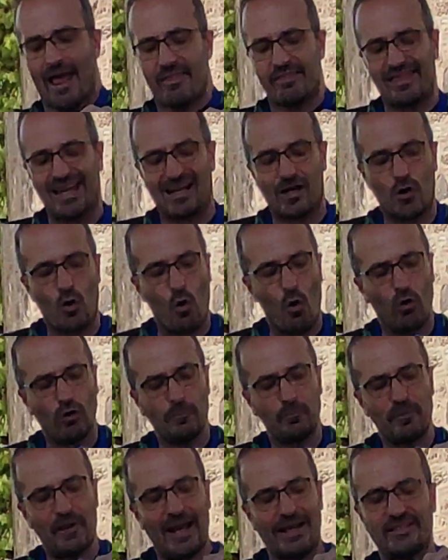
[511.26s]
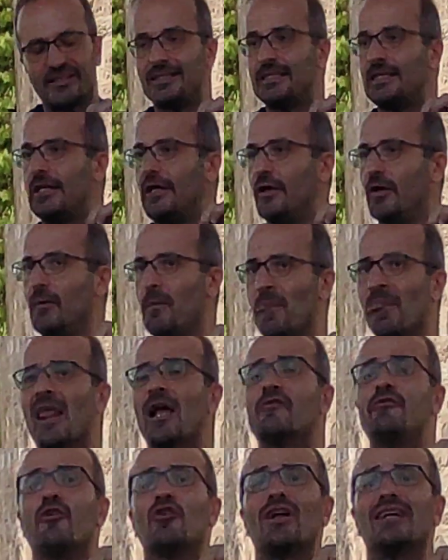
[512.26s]
The whole place here,
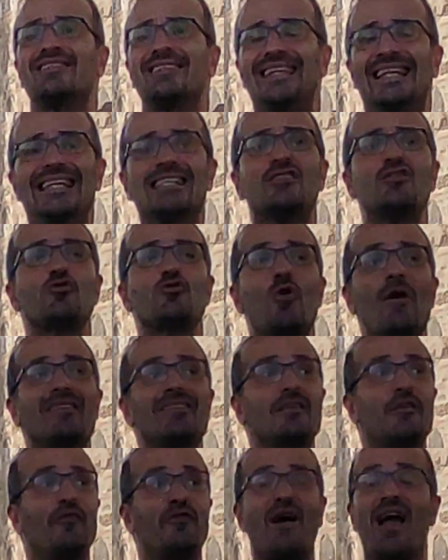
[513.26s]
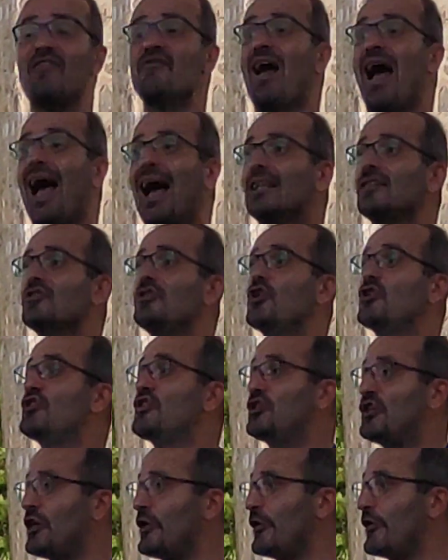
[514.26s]
for at least 2,500
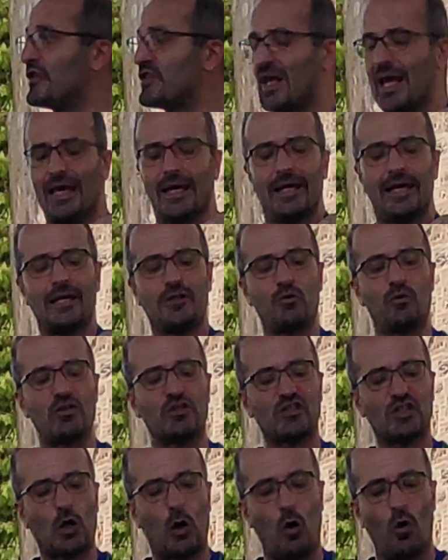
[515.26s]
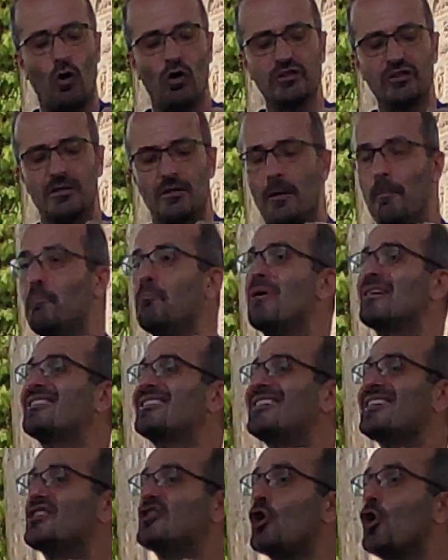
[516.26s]
years, it was called
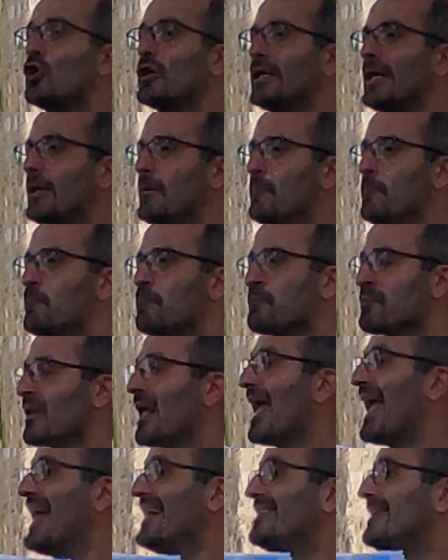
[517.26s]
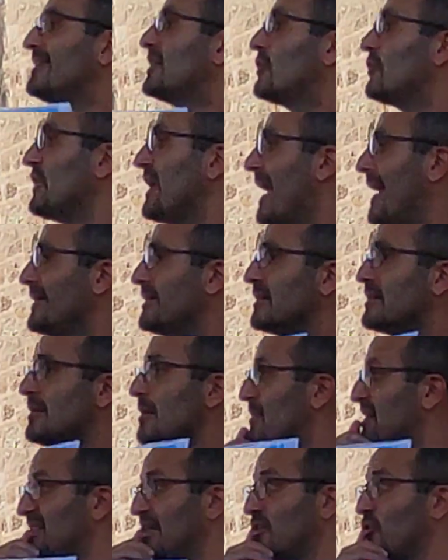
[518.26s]
Macedonia. And it created
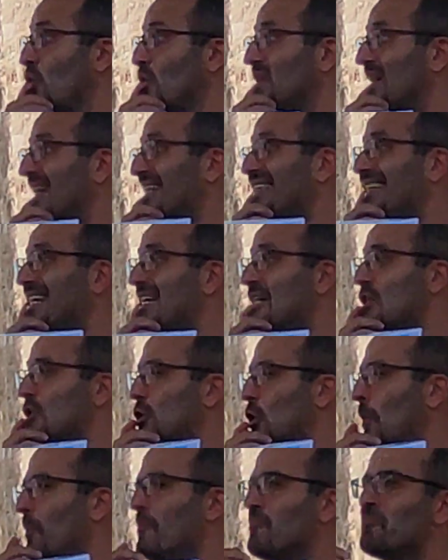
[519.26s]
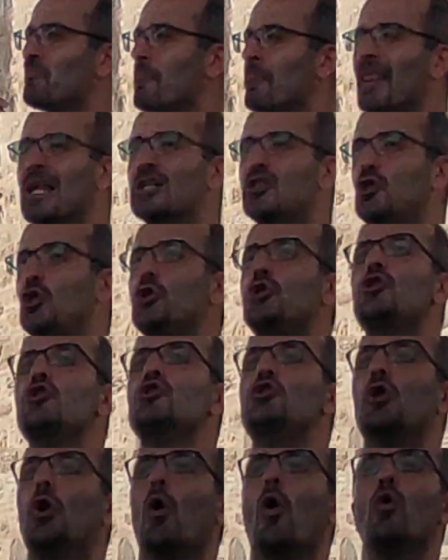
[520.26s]
the Macedonian kingdom. Do you
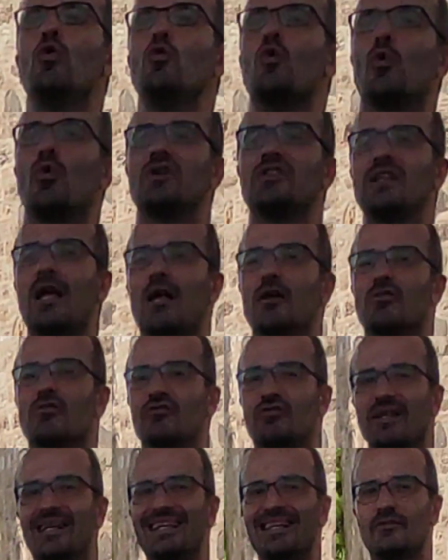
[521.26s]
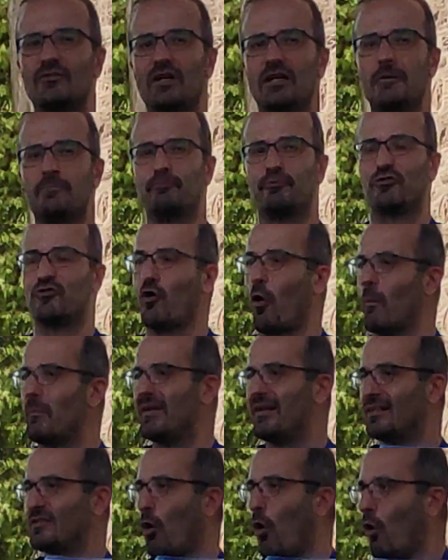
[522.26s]
know who was a really, really
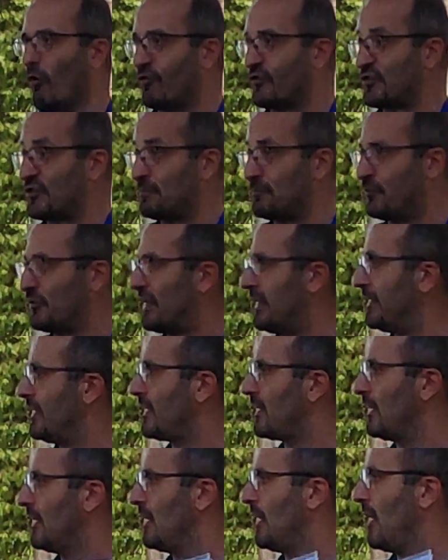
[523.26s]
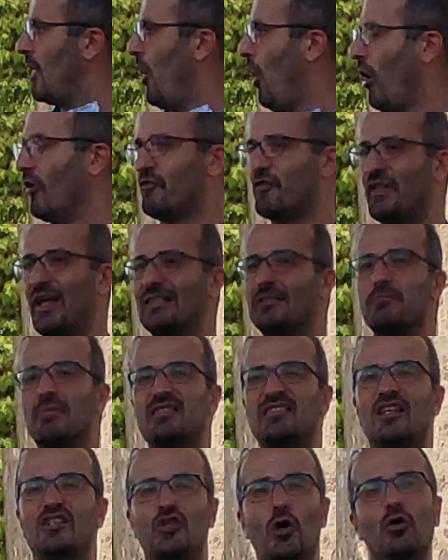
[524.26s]
prominent offspring of that
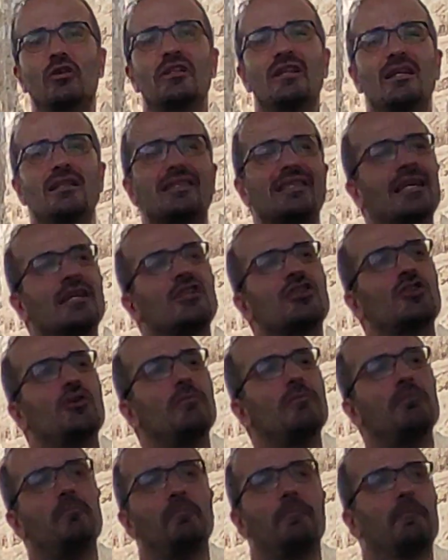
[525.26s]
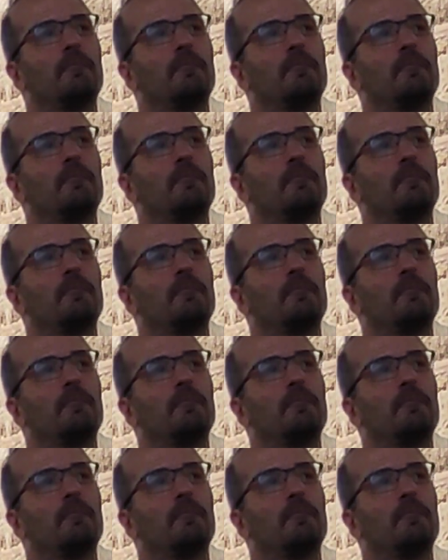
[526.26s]
Macedonian kingdom?